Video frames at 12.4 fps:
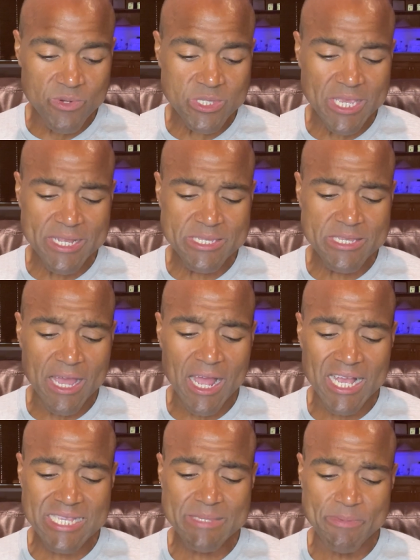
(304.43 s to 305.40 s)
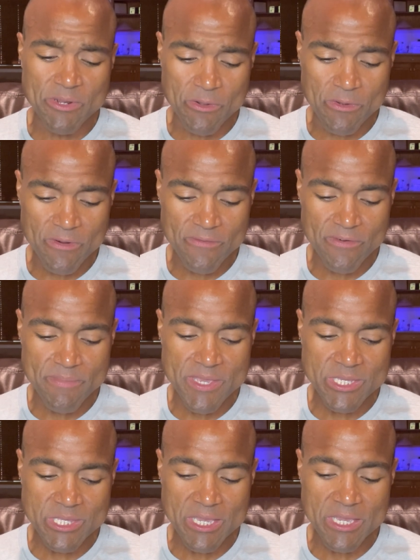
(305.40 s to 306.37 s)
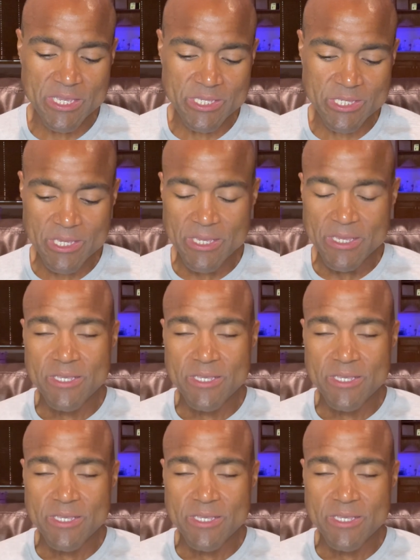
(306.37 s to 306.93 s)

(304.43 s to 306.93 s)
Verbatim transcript: was taken to the hospital for bee stings.